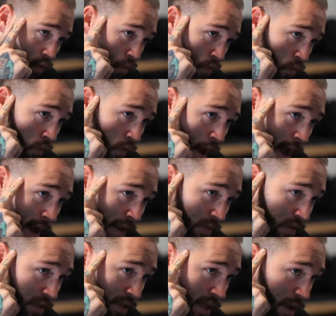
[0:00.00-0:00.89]
right
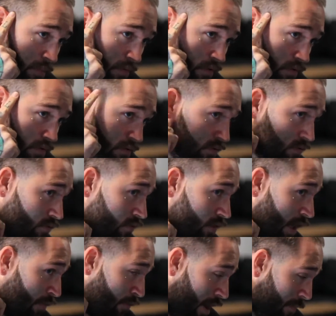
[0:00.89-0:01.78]
at the temple
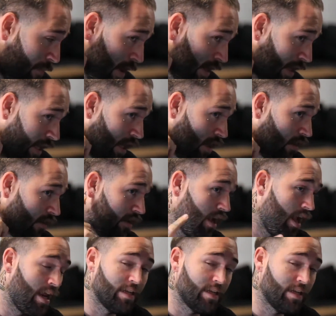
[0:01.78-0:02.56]
and right back here.